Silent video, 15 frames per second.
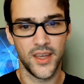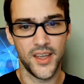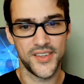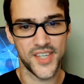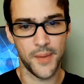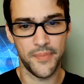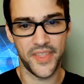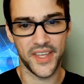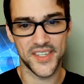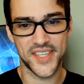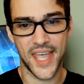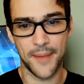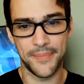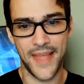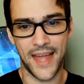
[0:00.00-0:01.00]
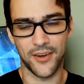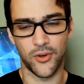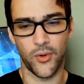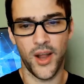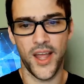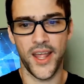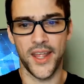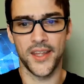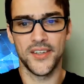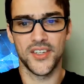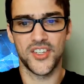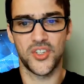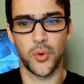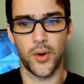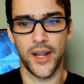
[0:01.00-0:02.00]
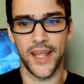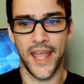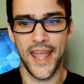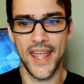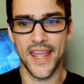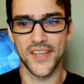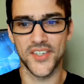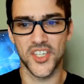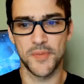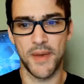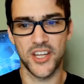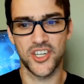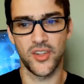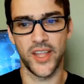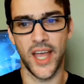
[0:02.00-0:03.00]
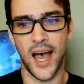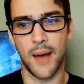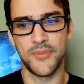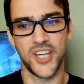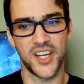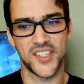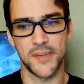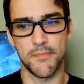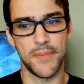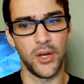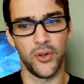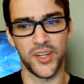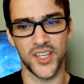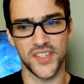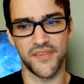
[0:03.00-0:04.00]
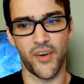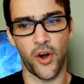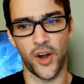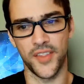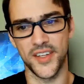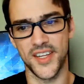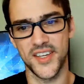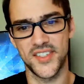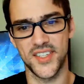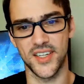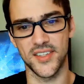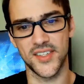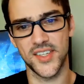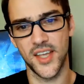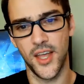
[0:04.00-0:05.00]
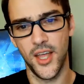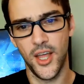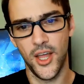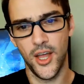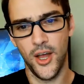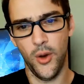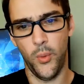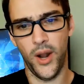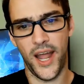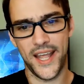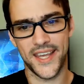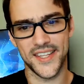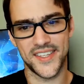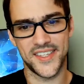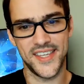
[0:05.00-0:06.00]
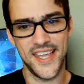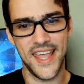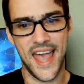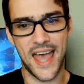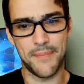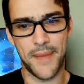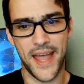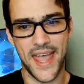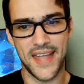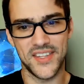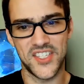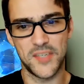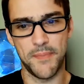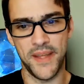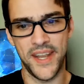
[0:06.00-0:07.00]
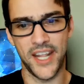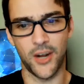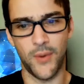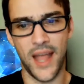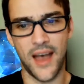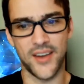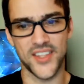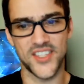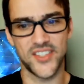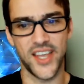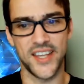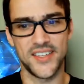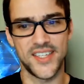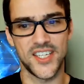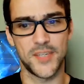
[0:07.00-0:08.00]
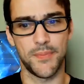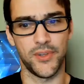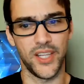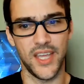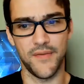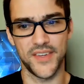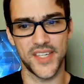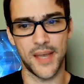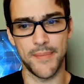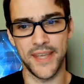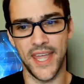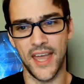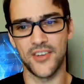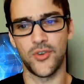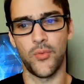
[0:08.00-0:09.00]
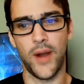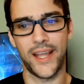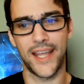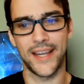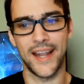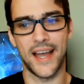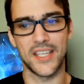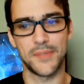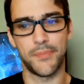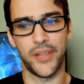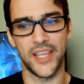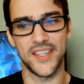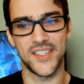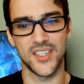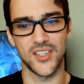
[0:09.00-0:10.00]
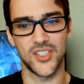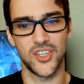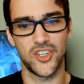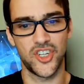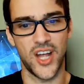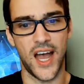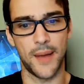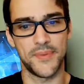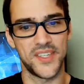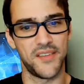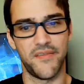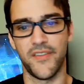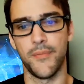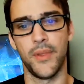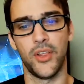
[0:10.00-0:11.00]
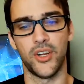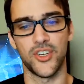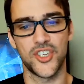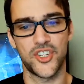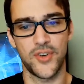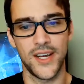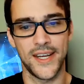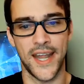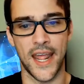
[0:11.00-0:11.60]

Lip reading: Some things kept that gray, distorting haze, especially objects and buildings far in the distance. What I could see had my head spinning around in slight disbelief as I began to recognize places, shops, and familiar street